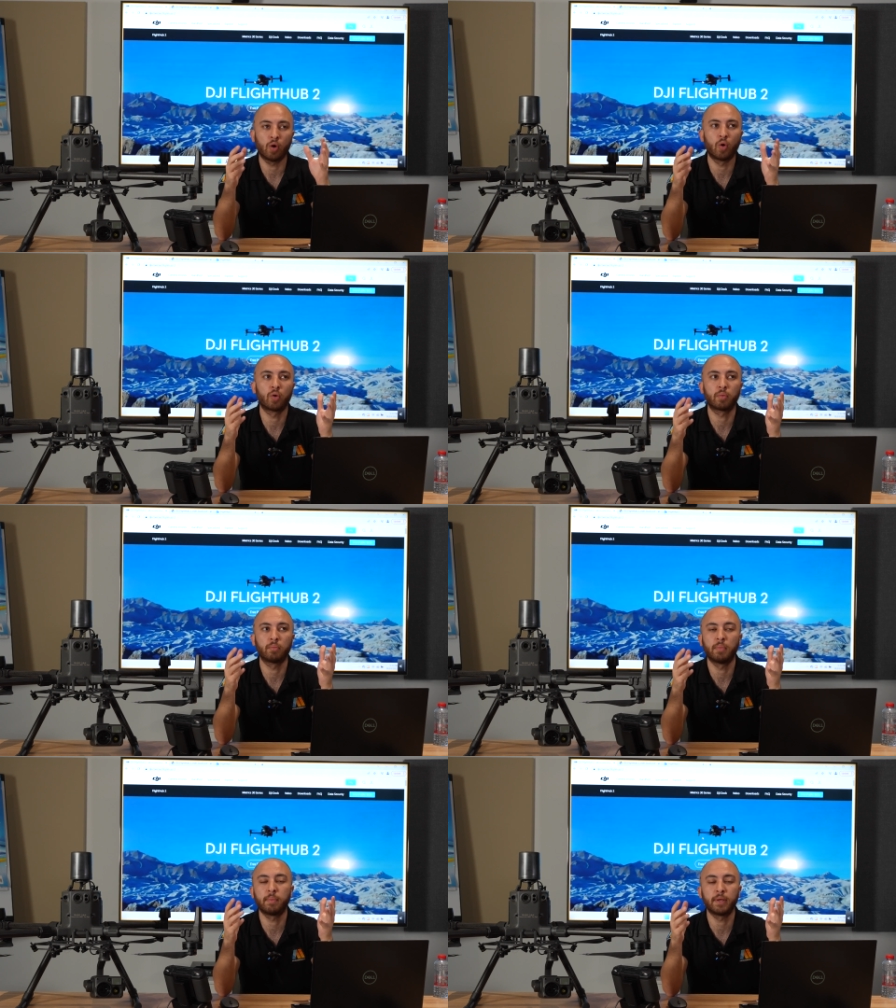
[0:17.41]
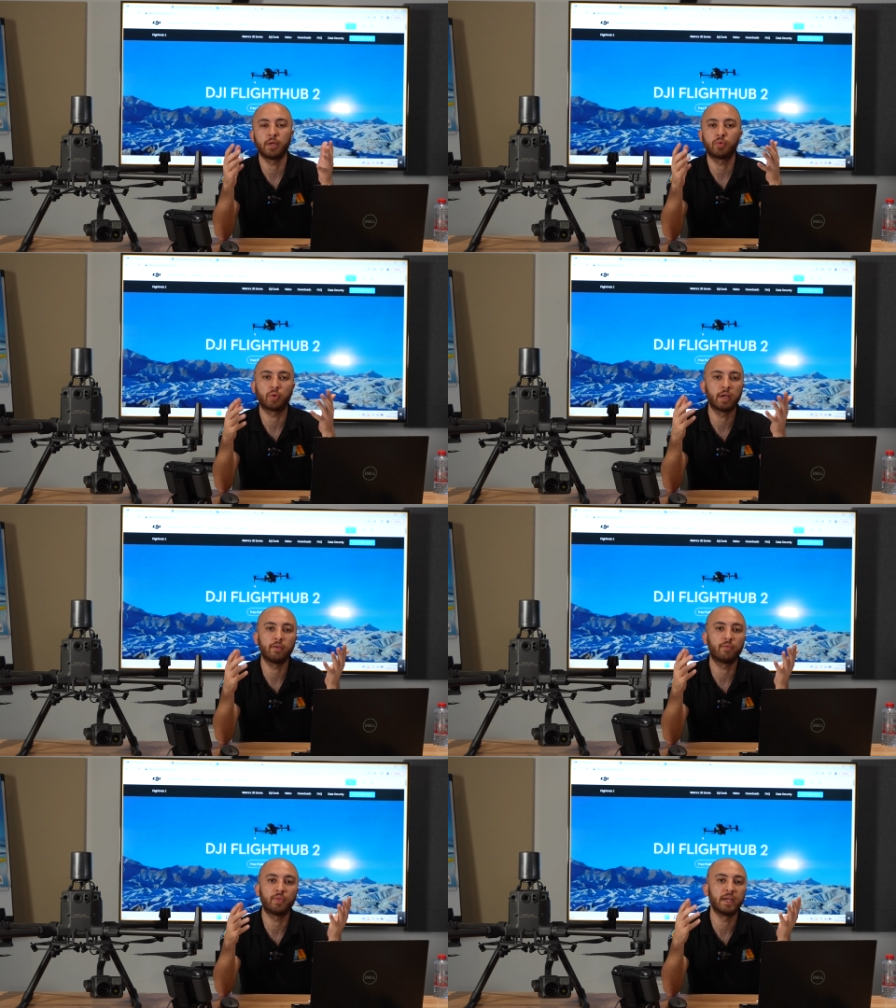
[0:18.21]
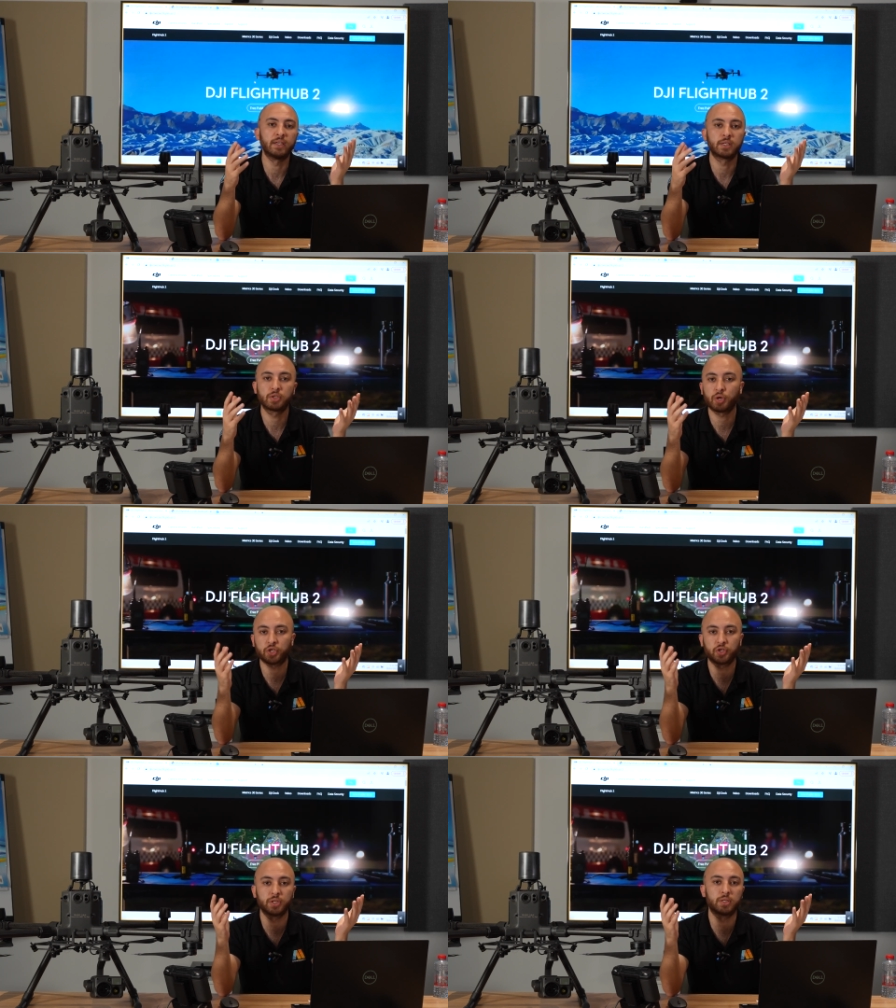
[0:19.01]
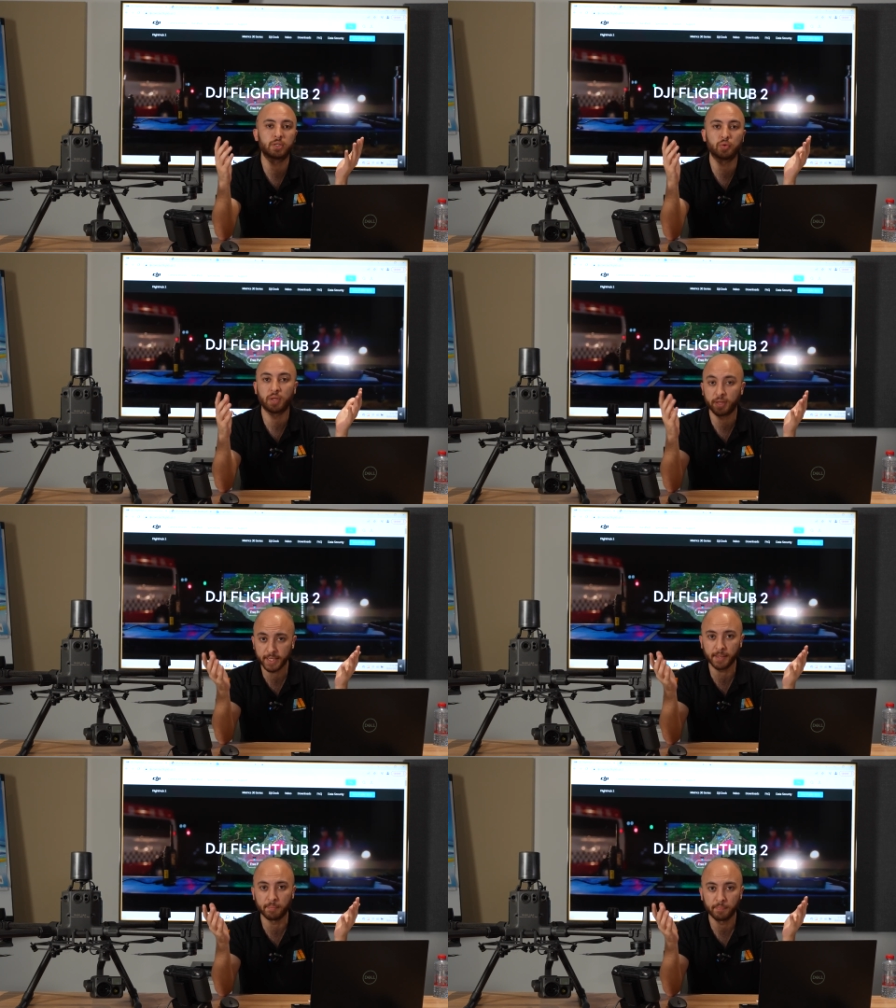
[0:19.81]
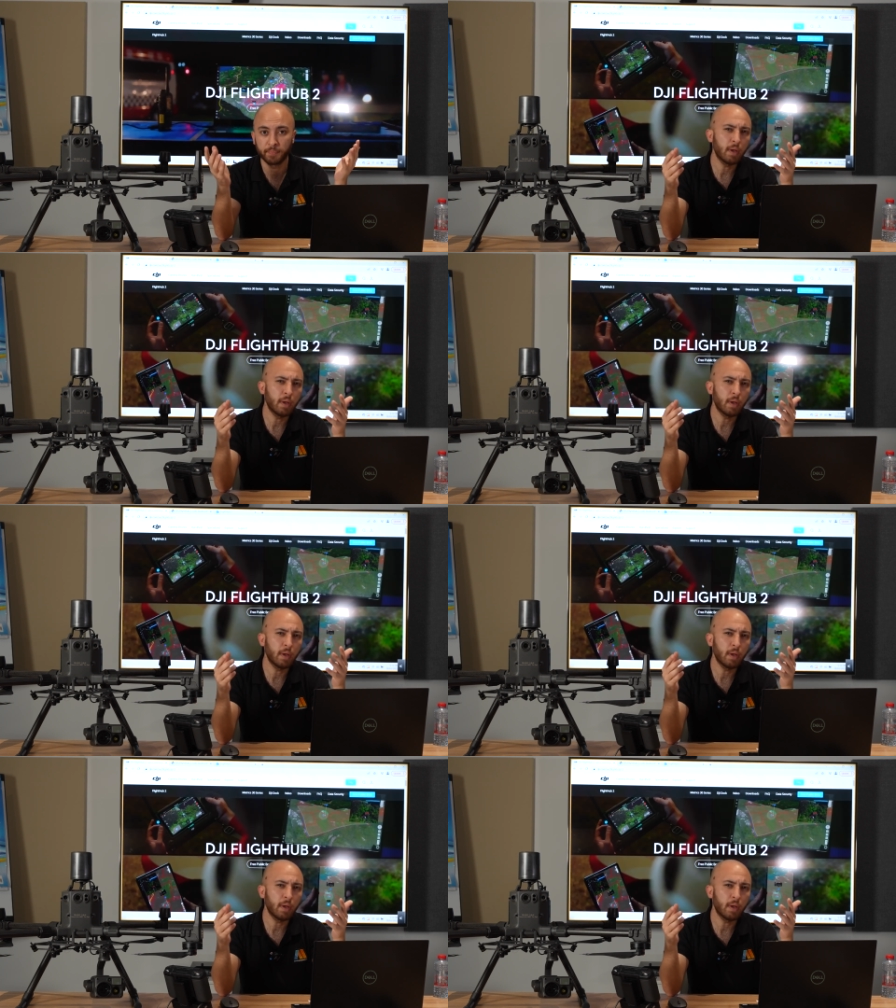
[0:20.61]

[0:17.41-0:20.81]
or maybe to give the instructions to the team.